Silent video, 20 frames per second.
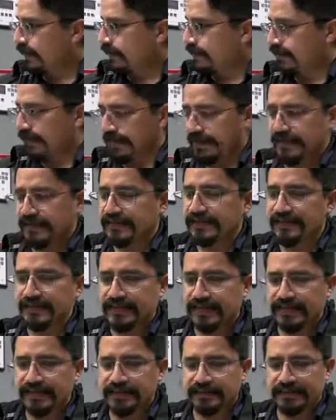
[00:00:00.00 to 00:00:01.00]
The
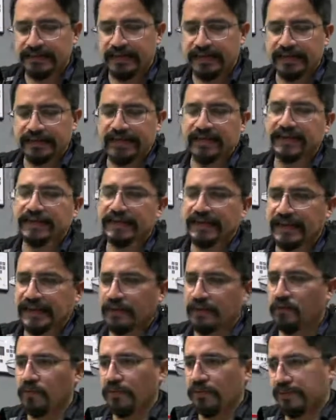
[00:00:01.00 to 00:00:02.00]
EasyGens, as I said,
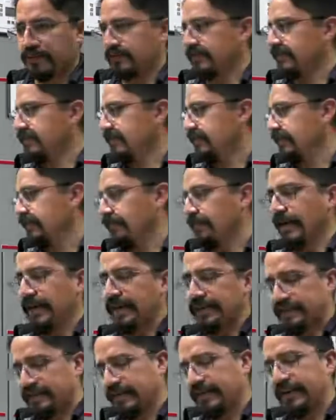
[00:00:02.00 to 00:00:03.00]
is the
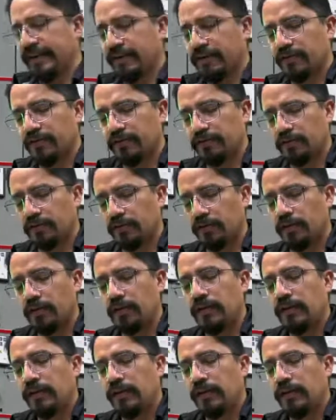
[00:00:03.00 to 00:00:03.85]
main generator control.